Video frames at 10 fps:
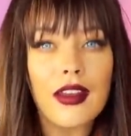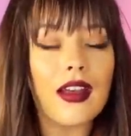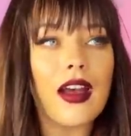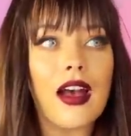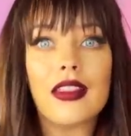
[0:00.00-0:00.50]

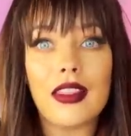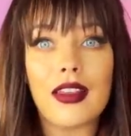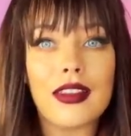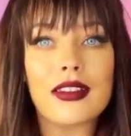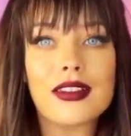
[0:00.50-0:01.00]
ha-
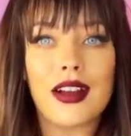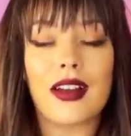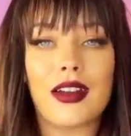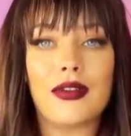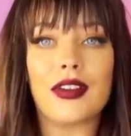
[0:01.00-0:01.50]
like that's not
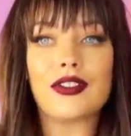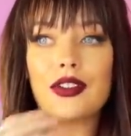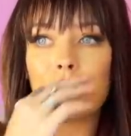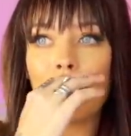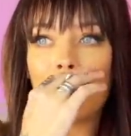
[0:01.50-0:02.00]
going to fix
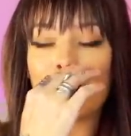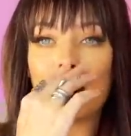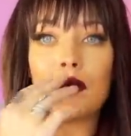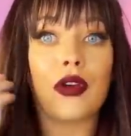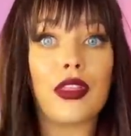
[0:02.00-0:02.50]
your
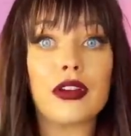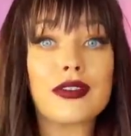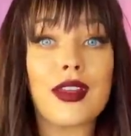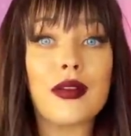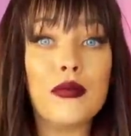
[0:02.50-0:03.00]
problem or
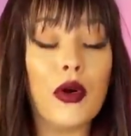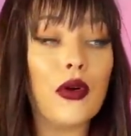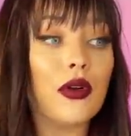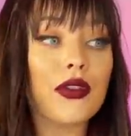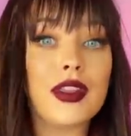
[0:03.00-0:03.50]
there's like
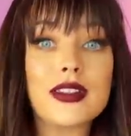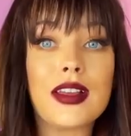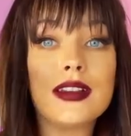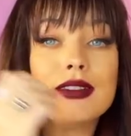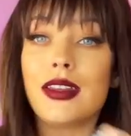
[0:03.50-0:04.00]
mold that's
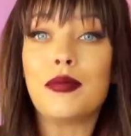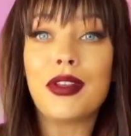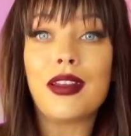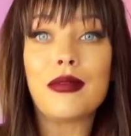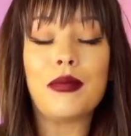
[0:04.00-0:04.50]
like
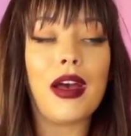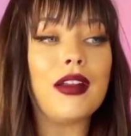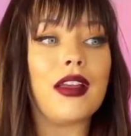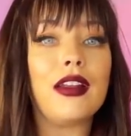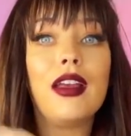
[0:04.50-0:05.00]
deeply
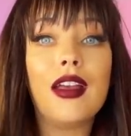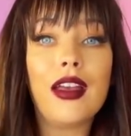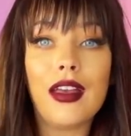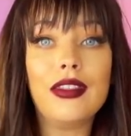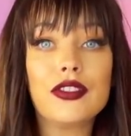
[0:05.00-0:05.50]
embedded
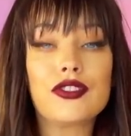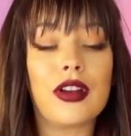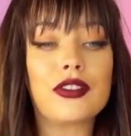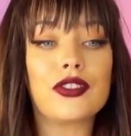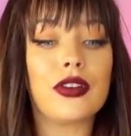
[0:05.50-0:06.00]
in the
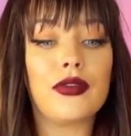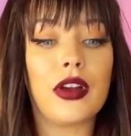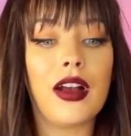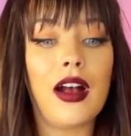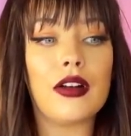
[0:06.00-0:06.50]
structure of
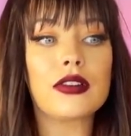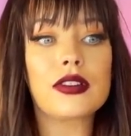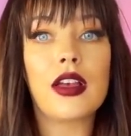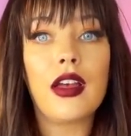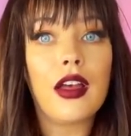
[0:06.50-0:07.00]
your
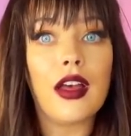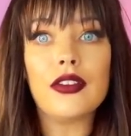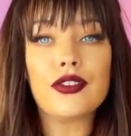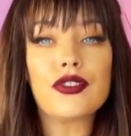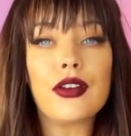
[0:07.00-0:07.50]
house and
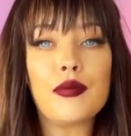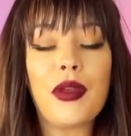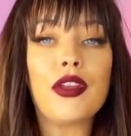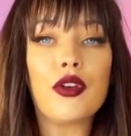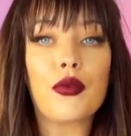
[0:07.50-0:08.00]
you're trying to
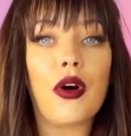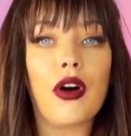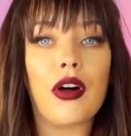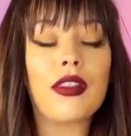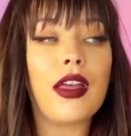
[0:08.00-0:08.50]
paint your
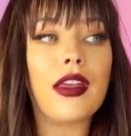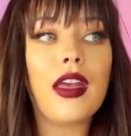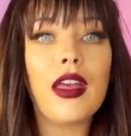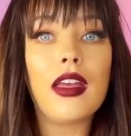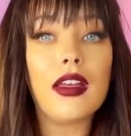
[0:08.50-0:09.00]
wall like
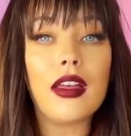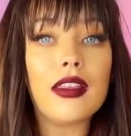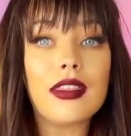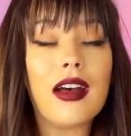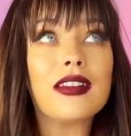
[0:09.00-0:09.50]
it,
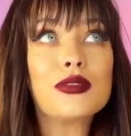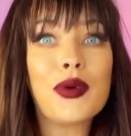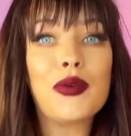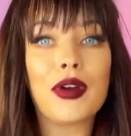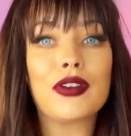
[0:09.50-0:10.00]
it, that's
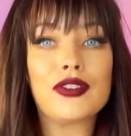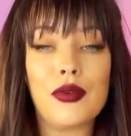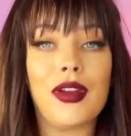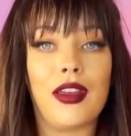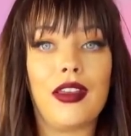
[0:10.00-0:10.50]
what we're
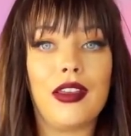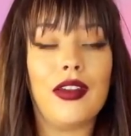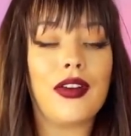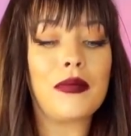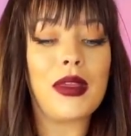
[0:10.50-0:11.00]
doing you
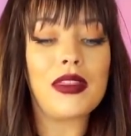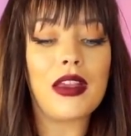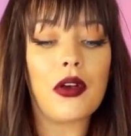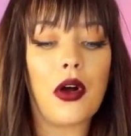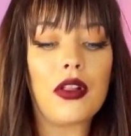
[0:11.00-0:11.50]
know what i mean
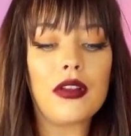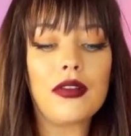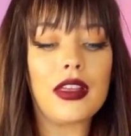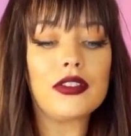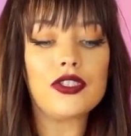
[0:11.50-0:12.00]
like all of
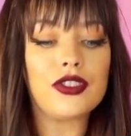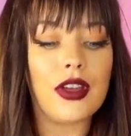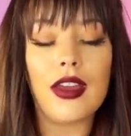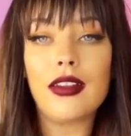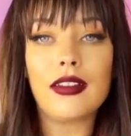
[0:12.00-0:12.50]
this
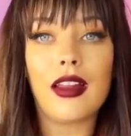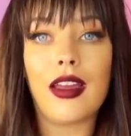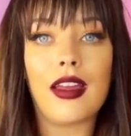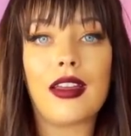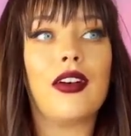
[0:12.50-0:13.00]
shit
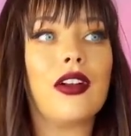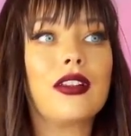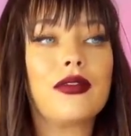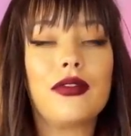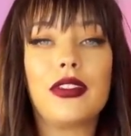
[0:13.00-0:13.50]
like all
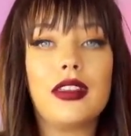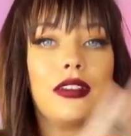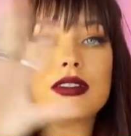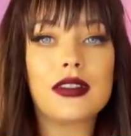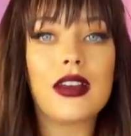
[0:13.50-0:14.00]
of
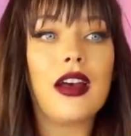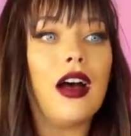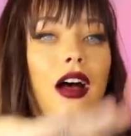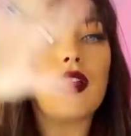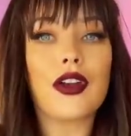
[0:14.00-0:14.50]
these
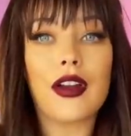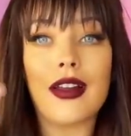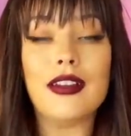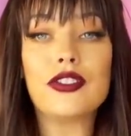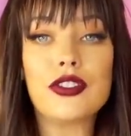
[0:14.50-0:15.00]
other
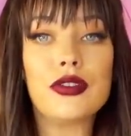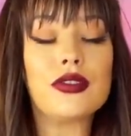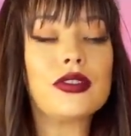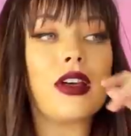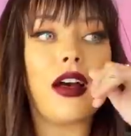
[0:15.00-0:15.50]

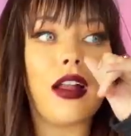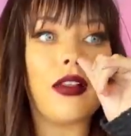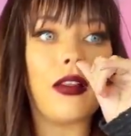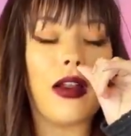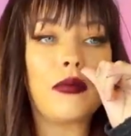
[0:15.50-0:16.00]
issues that a
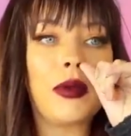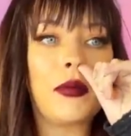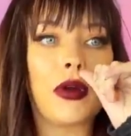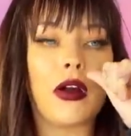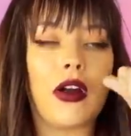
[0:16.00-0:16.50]
lot of
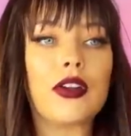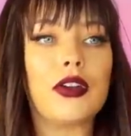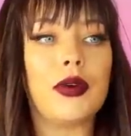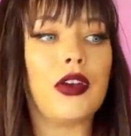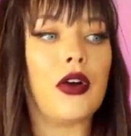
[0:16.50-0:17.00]
people are
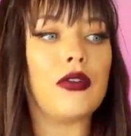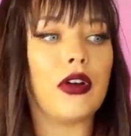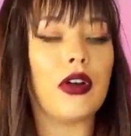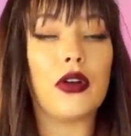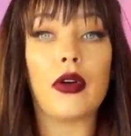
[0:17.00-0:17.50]
arguing
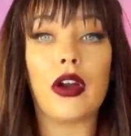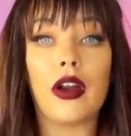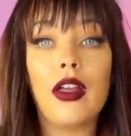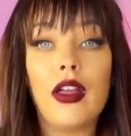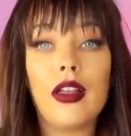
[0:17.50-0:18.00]
over
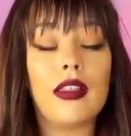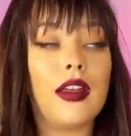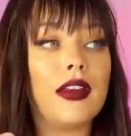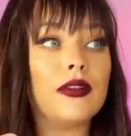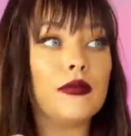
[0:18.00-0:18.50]
or
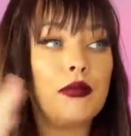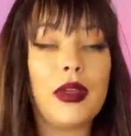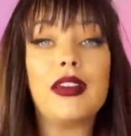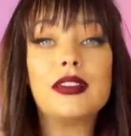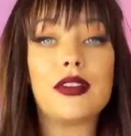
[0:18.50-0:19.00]
like
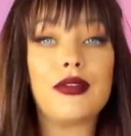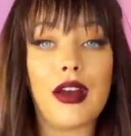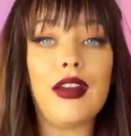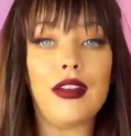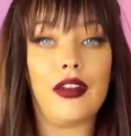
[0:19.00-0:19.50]
being
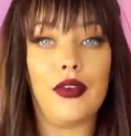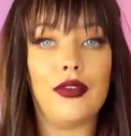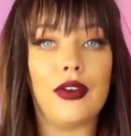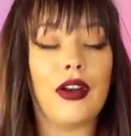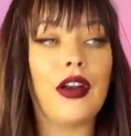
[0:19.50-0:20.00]
divided
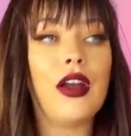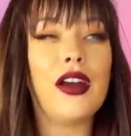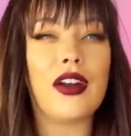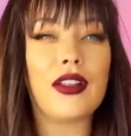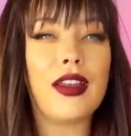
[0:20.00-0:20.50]
over
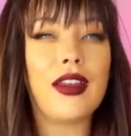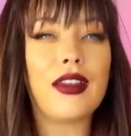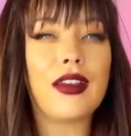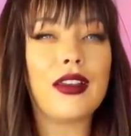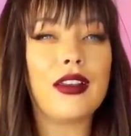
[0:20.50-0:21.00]
are
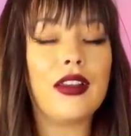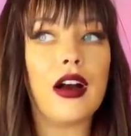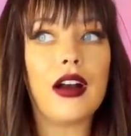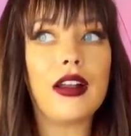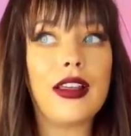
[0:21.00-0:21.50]
like
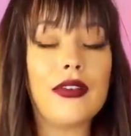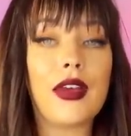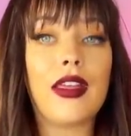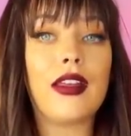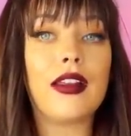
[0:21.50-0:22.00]
not
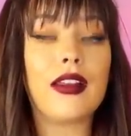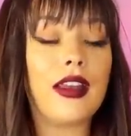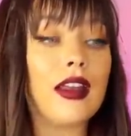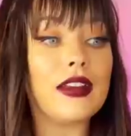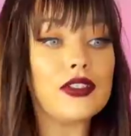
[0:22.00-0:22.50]
even
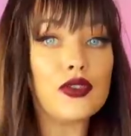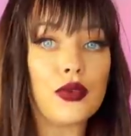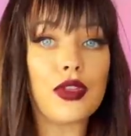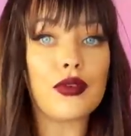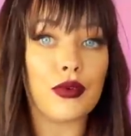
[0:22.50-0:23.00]
getting
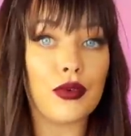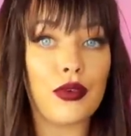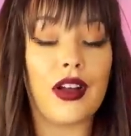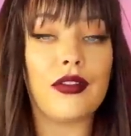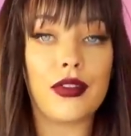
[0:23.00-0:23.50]
to the
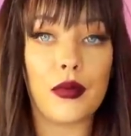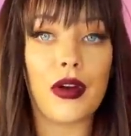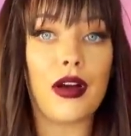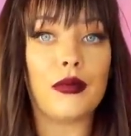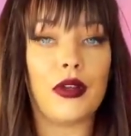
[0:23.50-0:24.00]
root of the
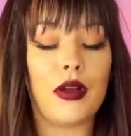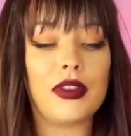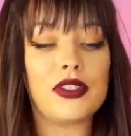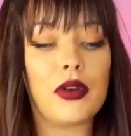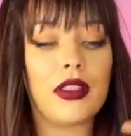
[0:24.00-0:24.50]
problem.
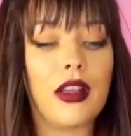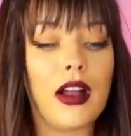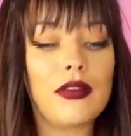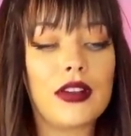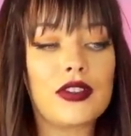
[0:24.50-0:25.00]
And so a
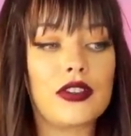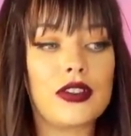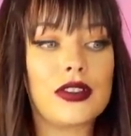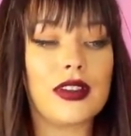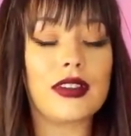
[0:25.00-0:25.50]
lot of us are
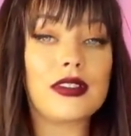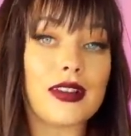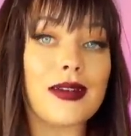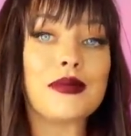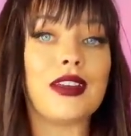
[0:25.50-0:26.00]
just
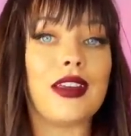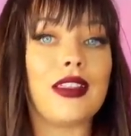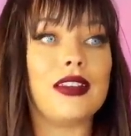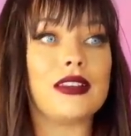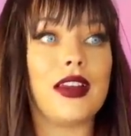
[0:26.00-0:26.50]
accepting
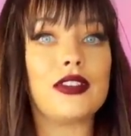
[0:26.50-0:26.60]
these like